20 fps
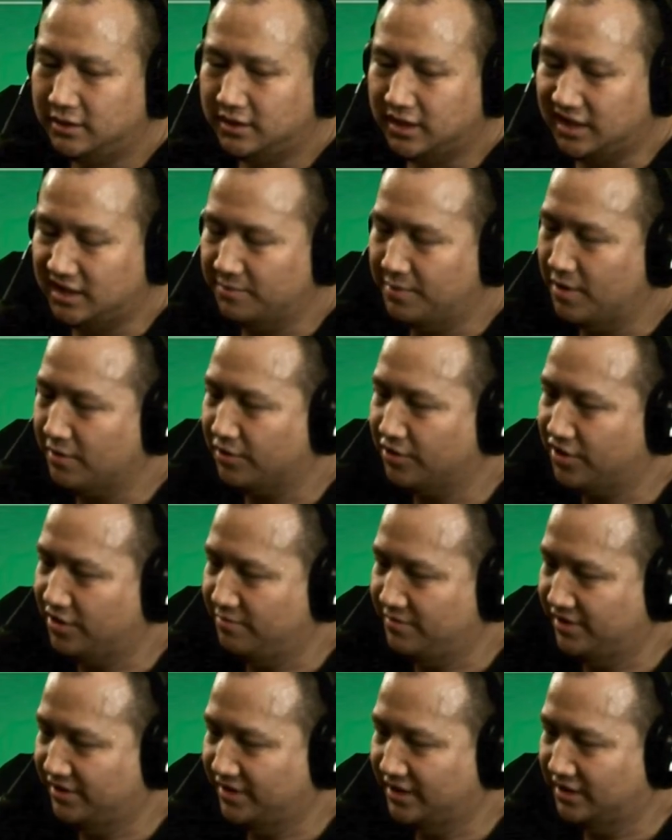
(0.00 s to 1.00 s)
the poker
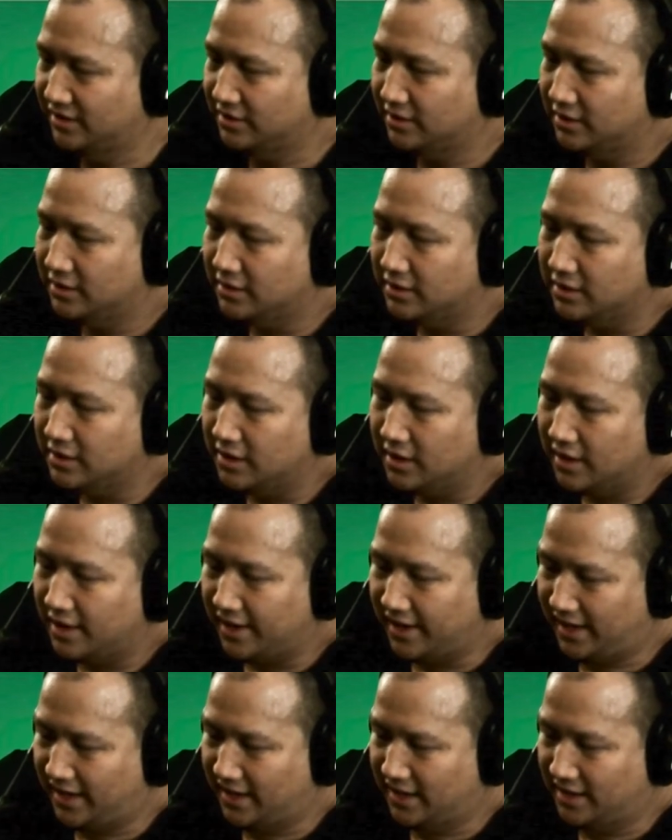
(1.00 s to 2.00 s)
community,
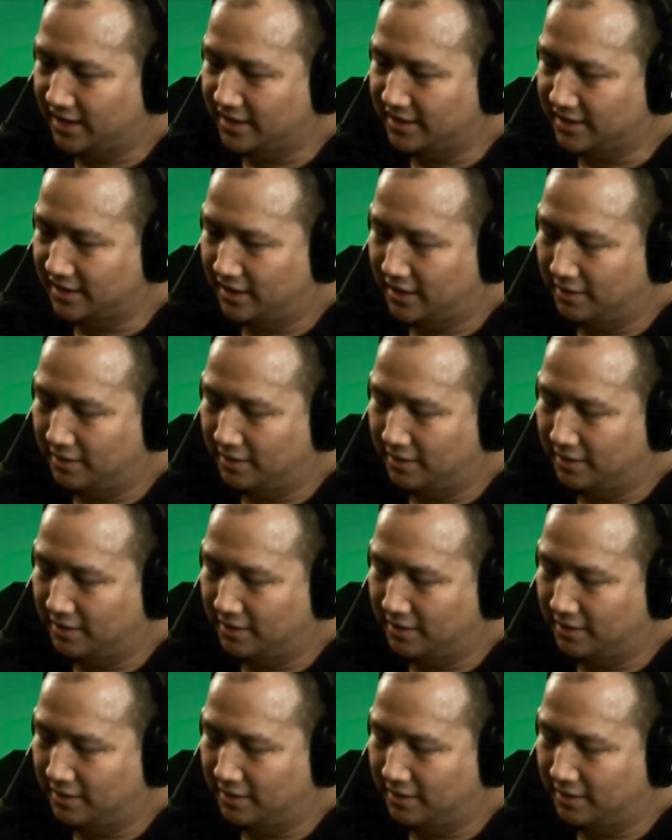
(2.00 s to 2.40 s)
and